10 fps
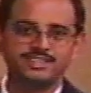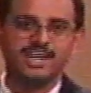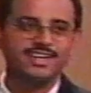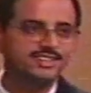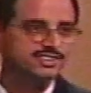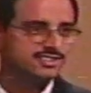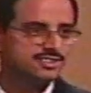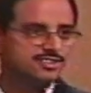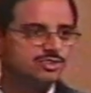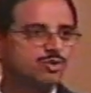
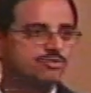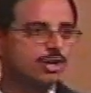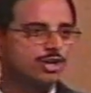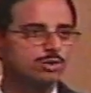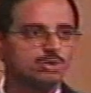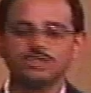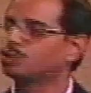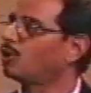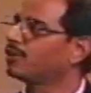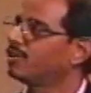challenges? We have talked about
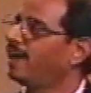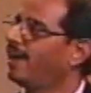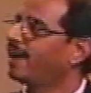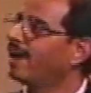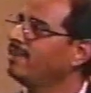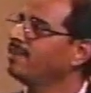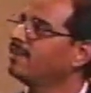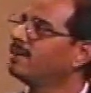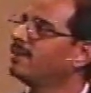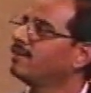this throughout the day again.
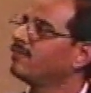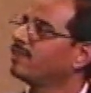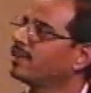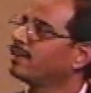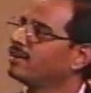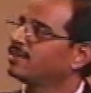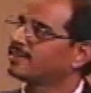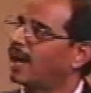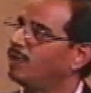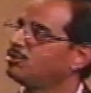
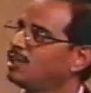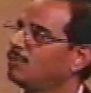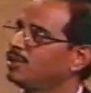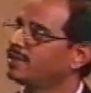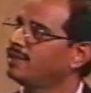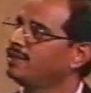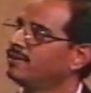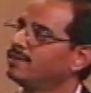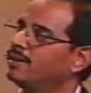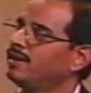Time's limited,
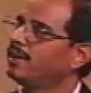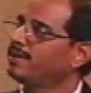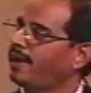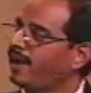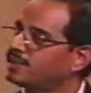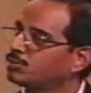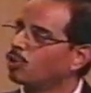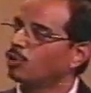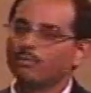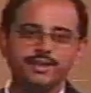takes
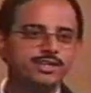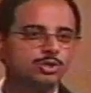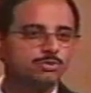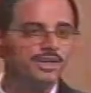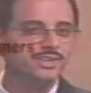more money to bring